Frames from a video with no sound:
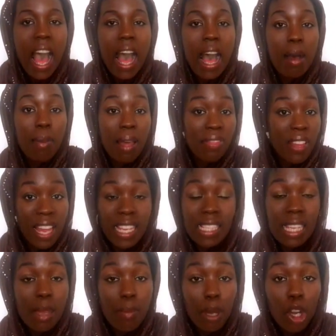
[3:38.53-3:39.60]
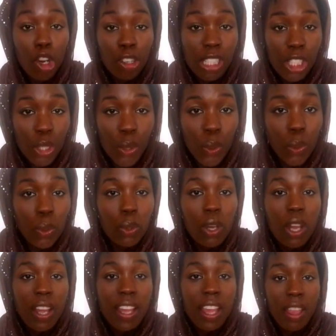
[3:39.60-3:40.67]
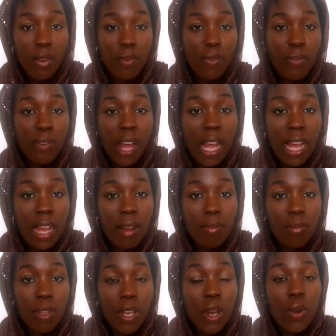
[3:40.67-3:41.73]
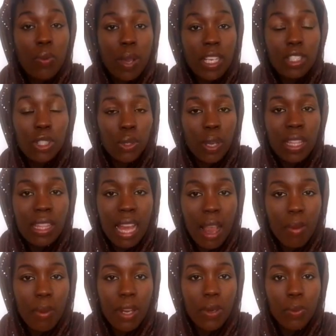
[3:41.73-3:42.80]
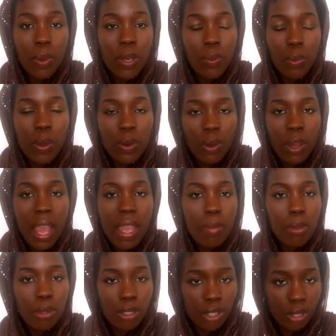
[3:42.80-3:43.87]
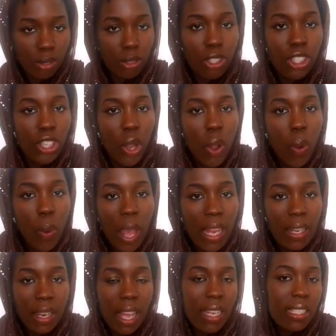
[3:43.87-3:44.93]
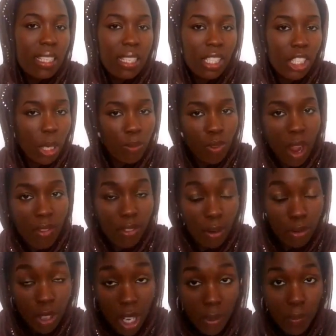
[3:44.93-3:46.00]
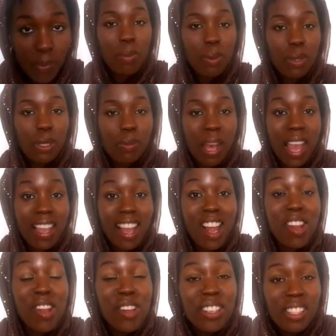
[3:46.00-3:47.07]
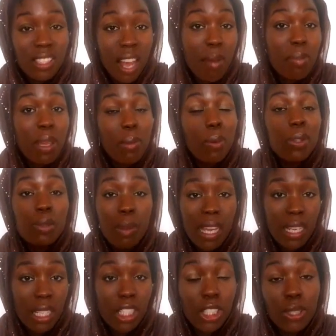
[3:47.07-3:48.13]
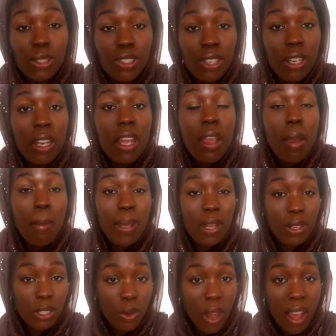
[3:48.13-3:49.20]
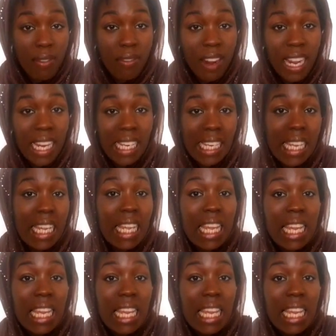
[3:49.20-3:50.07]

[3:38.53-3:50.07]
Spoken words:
And that is hypocritical if, we're doing that when we're not able to show and teach them right from wrong. People smack. A lot of the time people smack their children because, quite frankly,